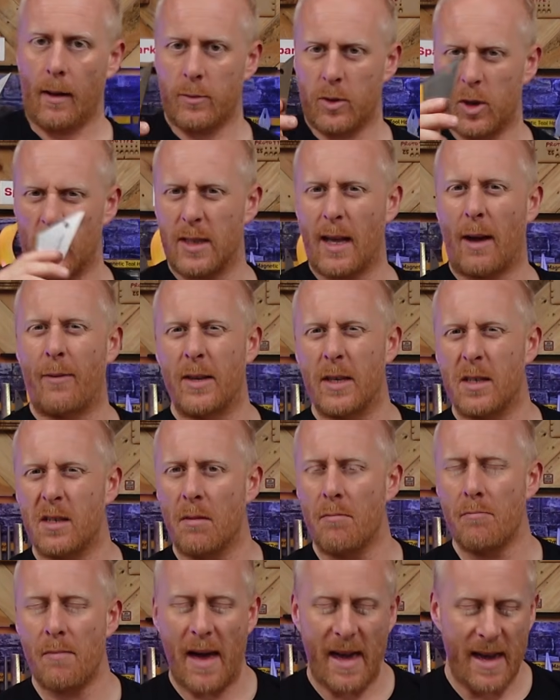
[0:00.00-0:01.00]
Just having
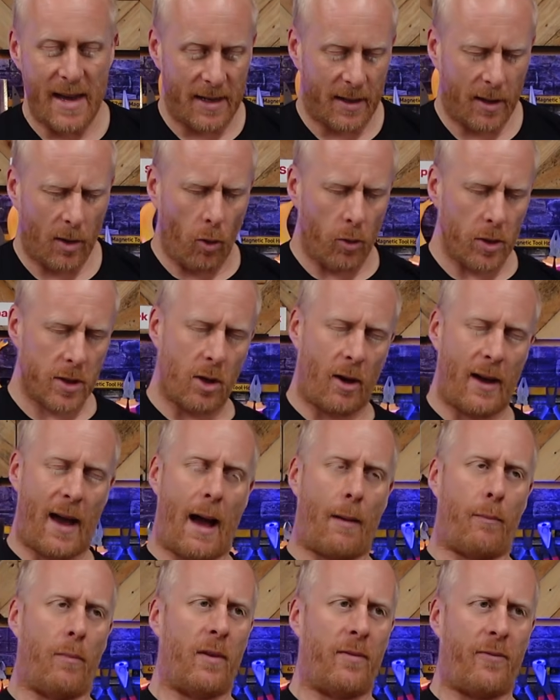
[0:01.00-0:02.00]
some made. Of course I
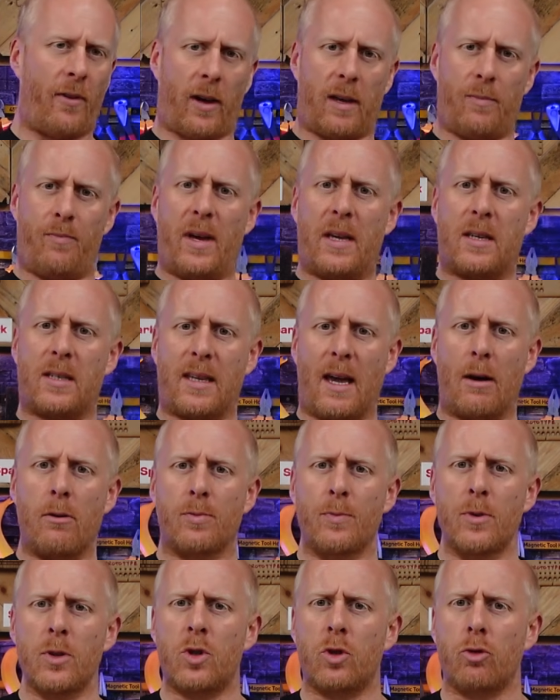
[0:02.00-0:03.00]
am. Fucking big
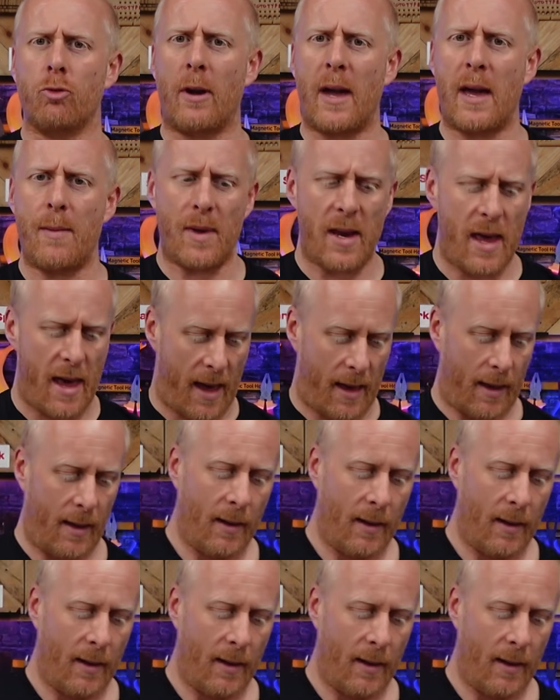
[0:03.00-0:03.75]
salesman's dream, innit?